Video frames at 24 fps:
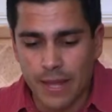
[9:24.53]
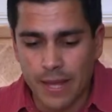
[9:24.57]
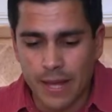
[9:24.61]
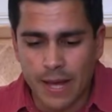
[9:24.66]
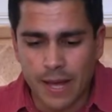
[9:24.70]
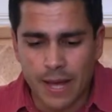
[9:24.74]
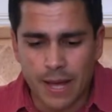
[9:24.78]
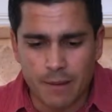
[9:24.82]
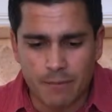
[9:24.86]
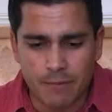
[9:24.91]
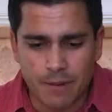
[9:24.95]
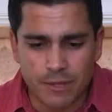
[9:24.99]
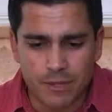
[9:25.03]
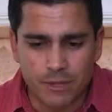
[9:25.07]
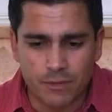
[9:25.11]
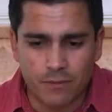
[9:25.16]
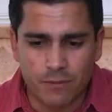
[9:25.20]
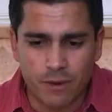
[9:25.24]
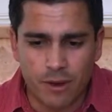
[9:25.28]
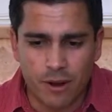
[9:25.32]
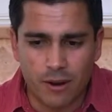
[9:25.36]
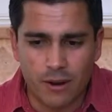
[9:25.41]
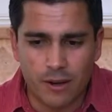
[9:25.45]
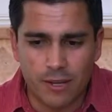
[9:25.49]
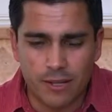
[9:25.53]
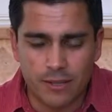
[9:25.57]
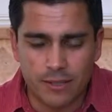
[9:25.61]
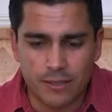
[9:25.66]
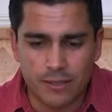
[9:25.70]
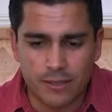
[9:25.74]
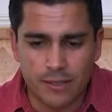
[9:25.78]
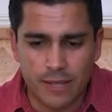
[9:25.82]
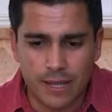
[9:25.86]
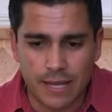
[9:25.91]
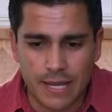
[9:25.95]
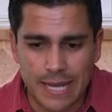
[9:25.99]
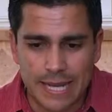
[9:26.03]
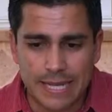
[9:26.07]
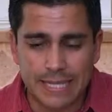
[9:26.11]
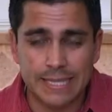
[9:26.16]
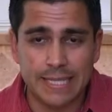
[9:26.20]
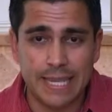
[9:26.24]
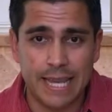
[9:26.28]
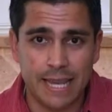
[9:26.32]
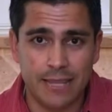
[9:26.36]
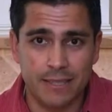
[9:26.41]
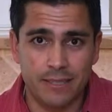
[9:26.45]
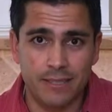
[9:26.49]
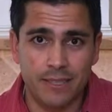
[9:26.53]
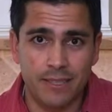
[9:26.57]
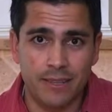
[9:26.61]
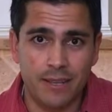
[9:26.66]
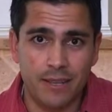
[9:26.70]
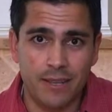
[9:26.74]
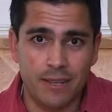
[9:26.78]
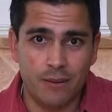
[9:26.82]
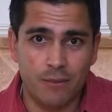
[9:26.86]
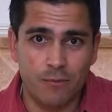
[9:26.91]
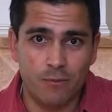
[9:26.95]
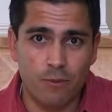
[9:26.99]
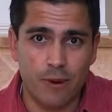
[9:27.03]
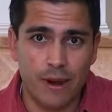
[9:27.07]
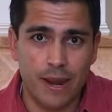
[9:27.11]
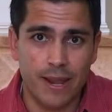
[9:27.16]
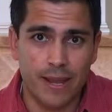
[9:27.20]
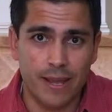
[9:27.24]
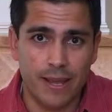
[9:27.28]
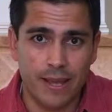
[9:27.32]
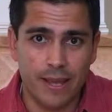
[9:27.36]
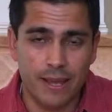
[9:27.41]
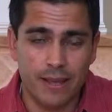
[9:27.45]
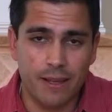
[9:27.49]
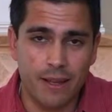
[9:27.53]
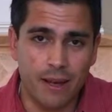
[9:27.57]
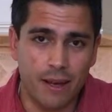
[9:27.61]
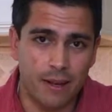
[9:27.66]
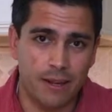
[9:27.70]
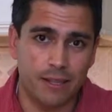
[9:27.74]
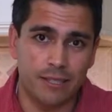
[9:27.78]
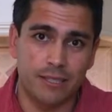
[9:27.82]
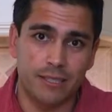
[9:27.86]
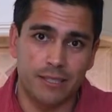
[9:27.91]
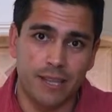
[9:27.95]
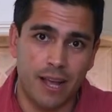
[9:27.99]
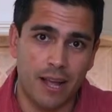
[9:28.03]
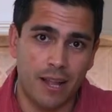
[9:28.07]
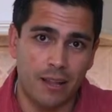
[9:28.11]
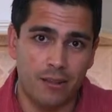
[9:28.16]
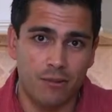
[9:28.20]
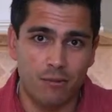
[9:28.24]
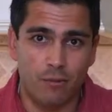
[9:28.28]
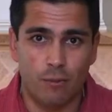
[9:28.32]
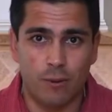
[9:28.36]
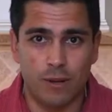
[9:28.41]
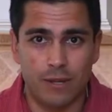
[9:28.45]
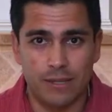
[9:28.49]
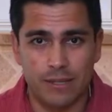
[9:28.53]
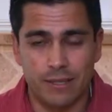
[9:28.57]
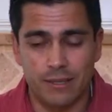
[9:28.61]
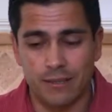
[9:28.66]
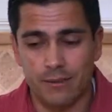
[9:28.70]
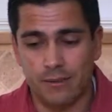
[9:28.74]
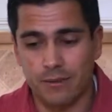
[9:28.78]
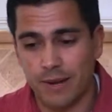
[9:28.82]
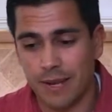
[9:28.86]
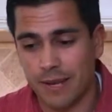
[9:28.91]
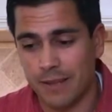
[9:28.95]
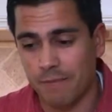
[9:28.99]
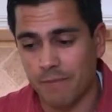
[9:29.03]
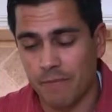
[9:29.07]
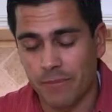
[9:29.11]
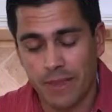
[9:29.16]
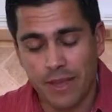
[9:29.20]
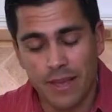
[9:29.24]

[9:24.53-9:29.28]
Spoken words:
As far as intensity ranking on a scale of 1 to 3,